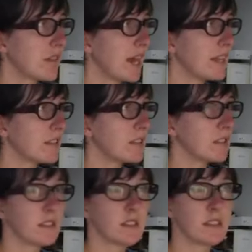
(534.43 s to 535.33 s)

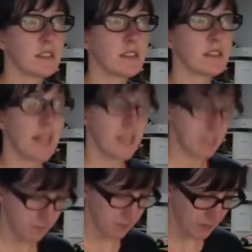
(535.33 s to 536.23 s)
that's
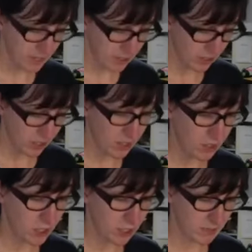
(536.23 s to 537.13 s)
information on
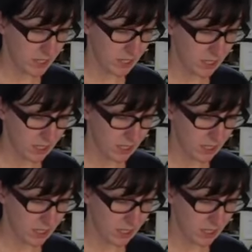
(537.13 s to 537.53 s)
shipping.